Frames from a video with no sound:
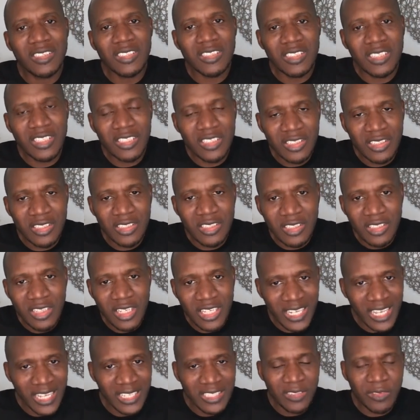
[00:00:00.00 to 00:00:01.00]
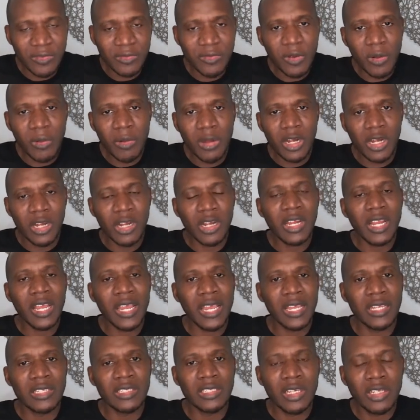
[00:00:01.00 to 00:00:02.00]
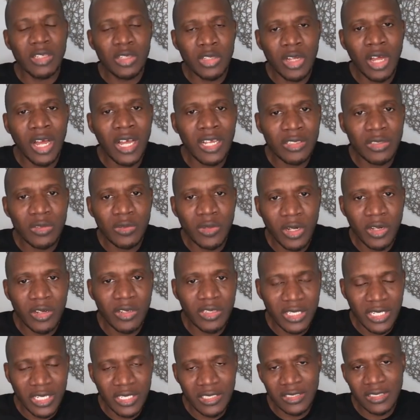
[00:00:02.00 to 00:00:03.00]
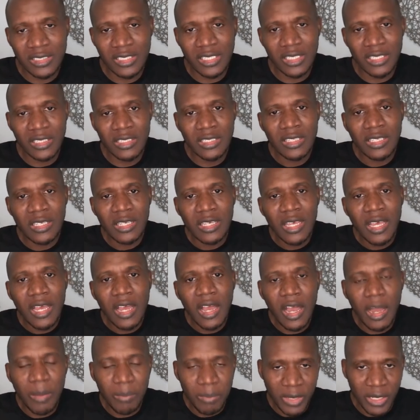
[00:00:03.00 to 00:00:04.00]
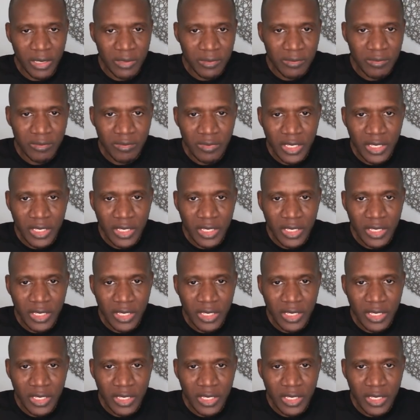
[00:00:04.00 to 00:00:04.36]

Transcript: Disconnecting from her and not recognizing a pain.